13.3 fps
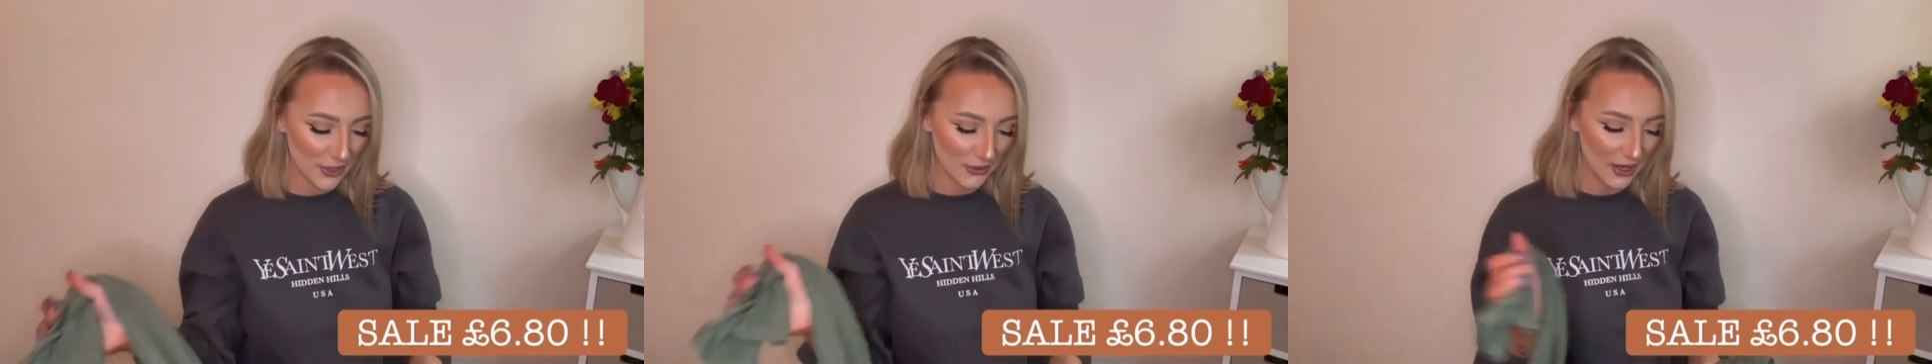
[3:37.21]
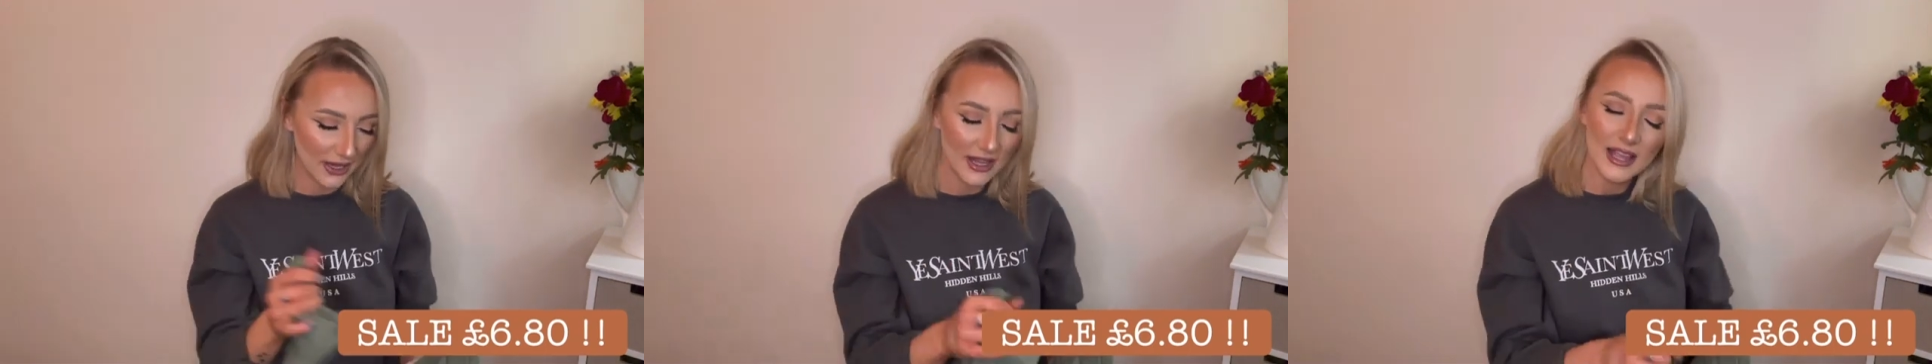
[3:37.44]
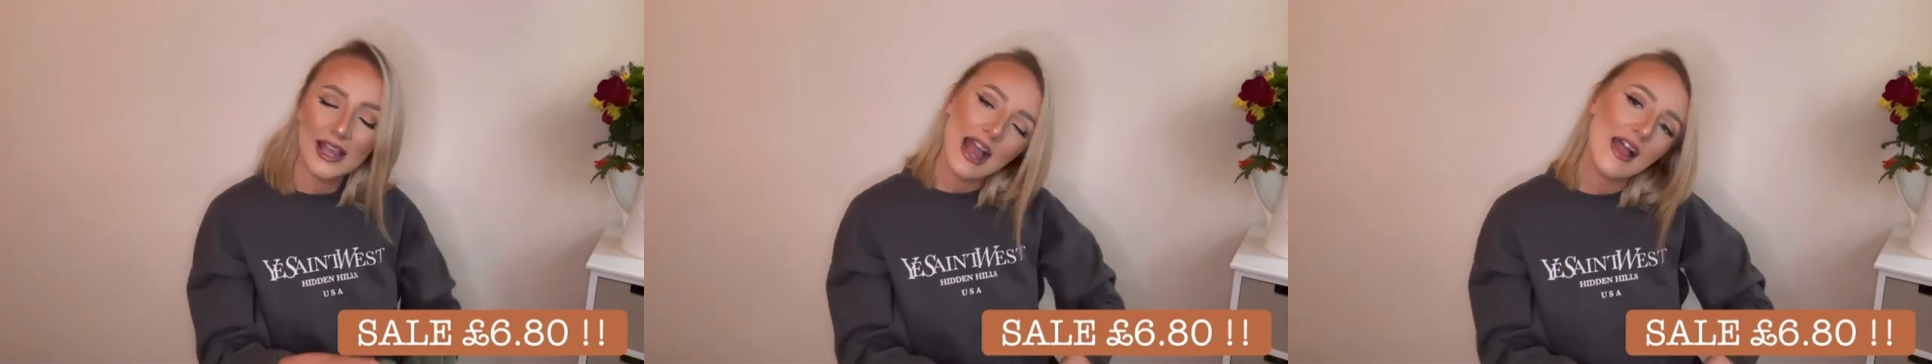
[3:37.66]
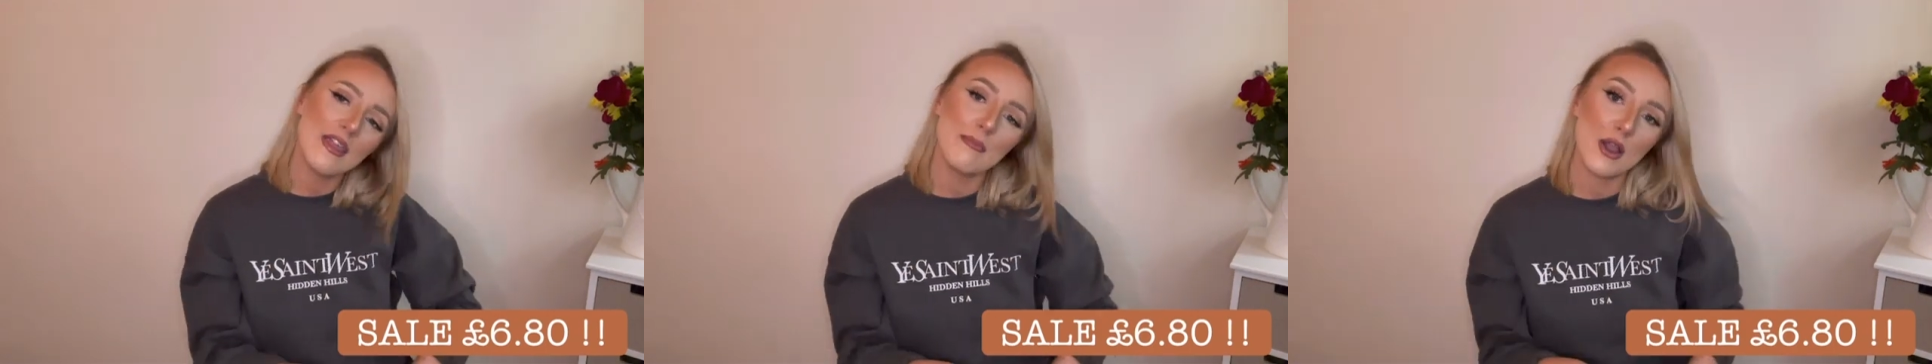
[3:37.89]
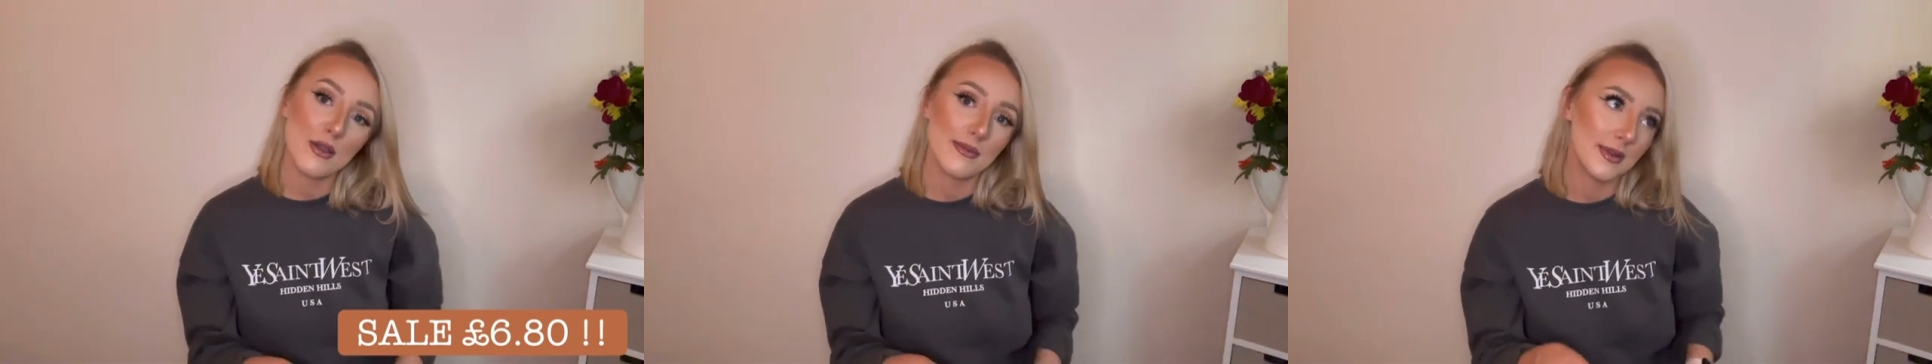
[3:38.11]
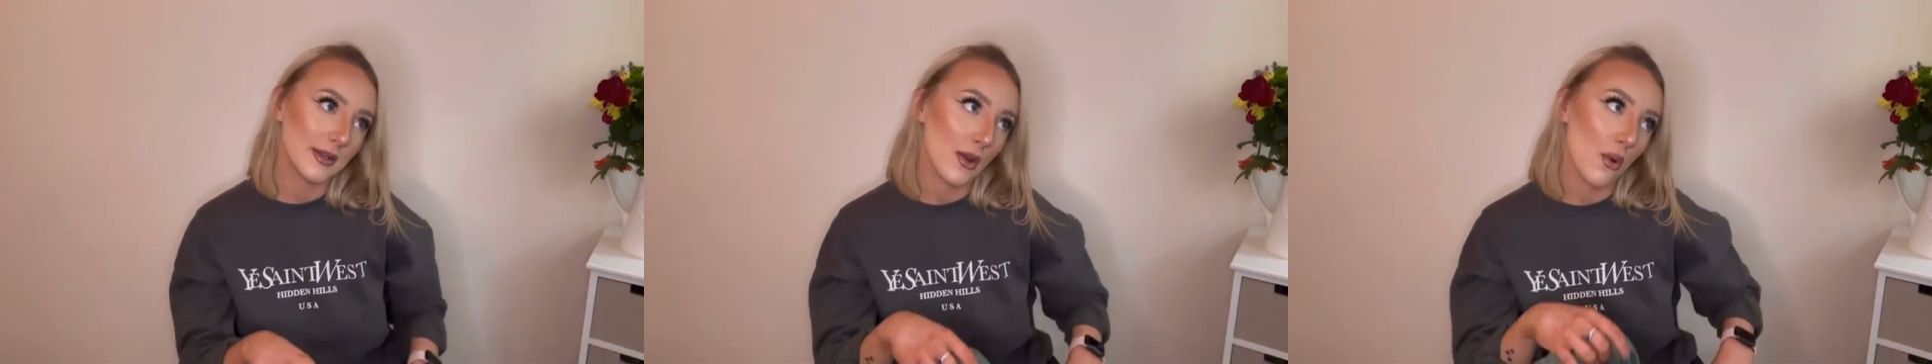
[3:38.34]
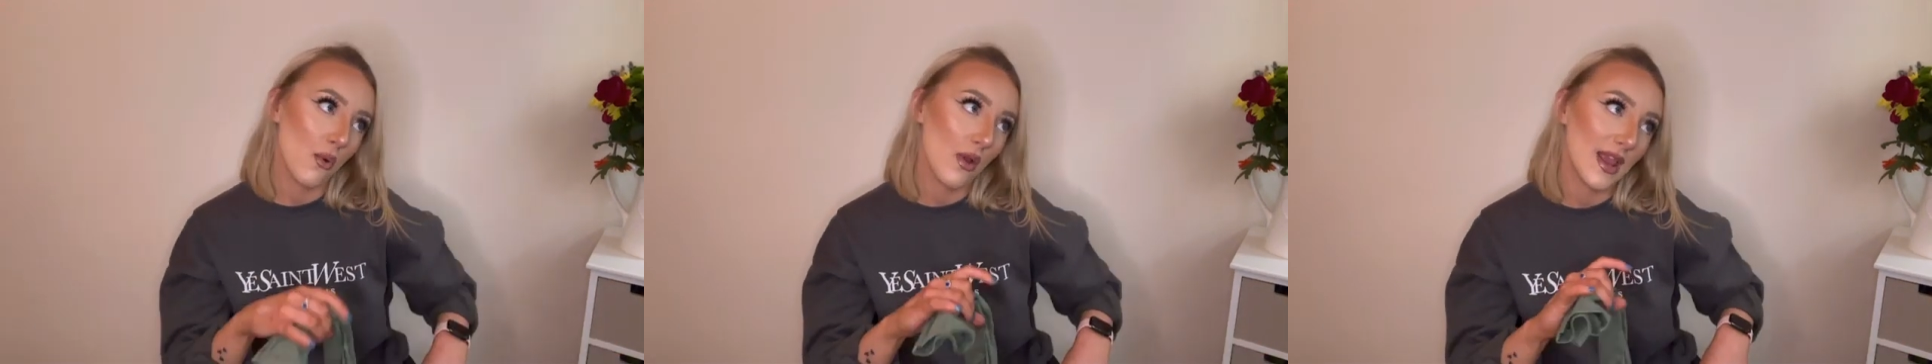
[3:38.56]
Like, at the moment
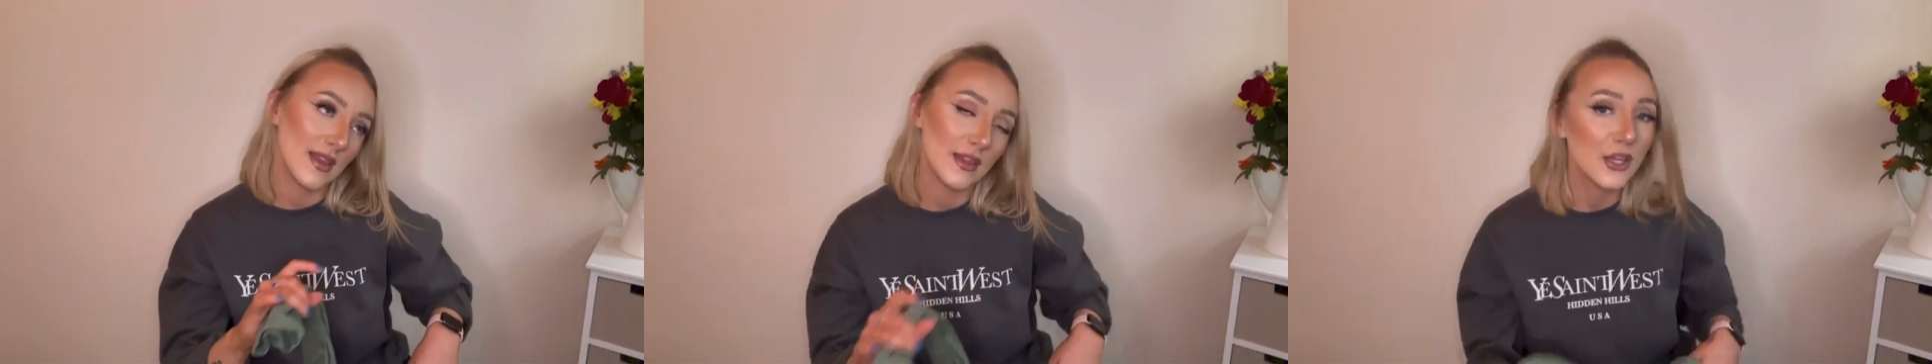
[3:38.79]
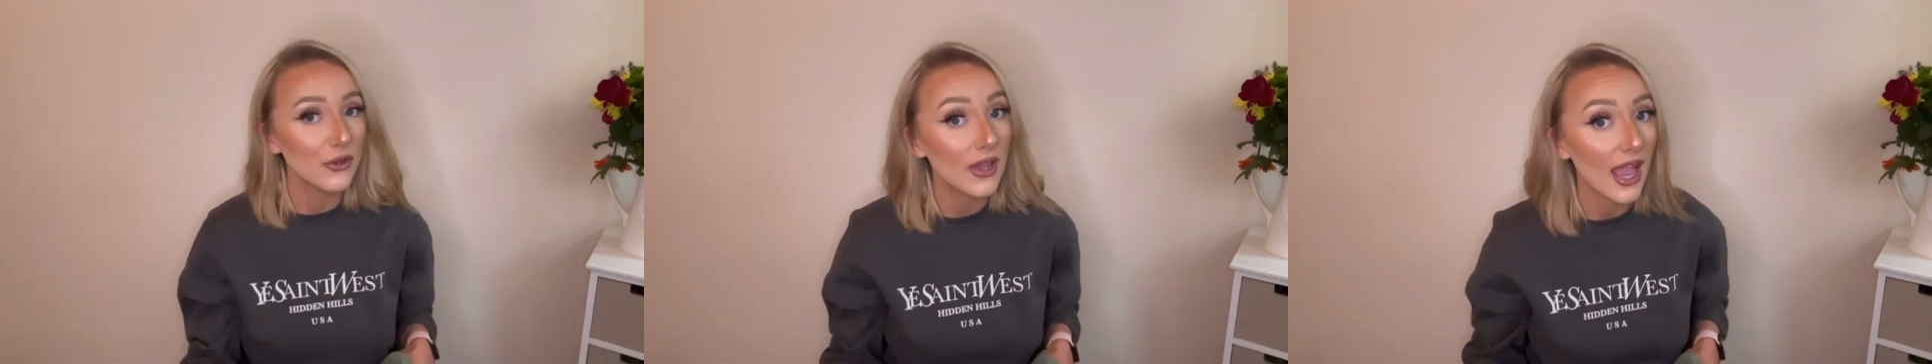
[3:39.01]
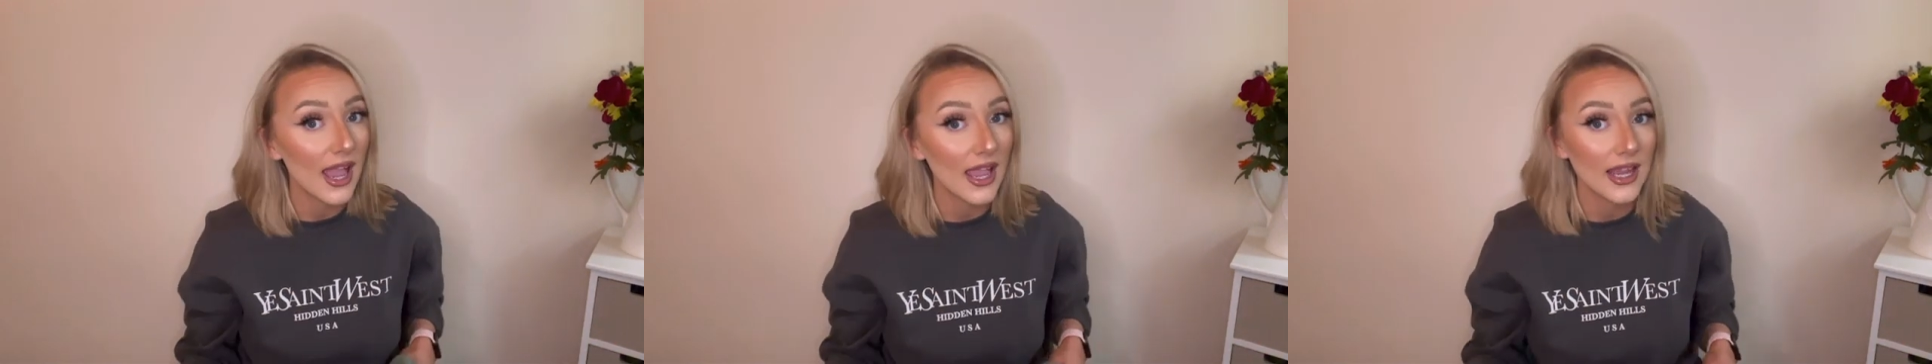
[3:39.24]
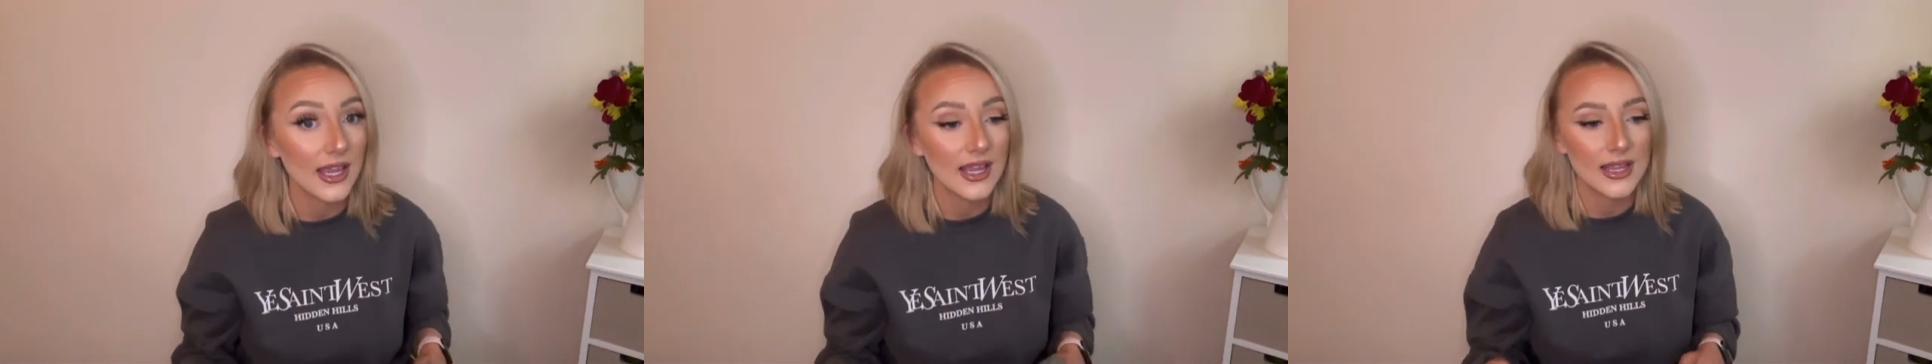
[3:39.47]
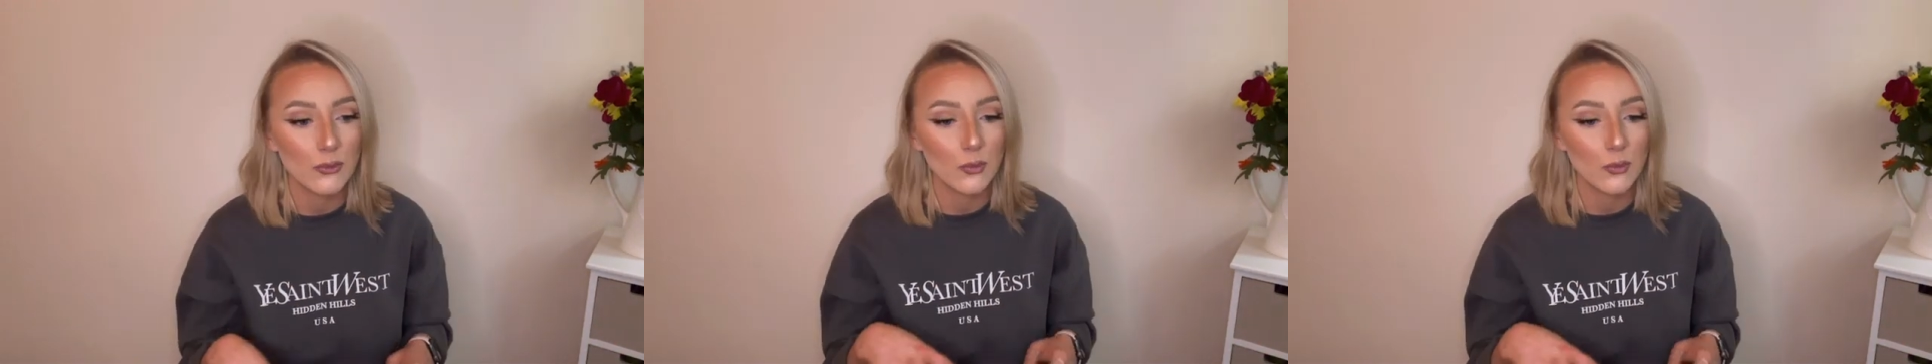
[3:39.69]
in the UK,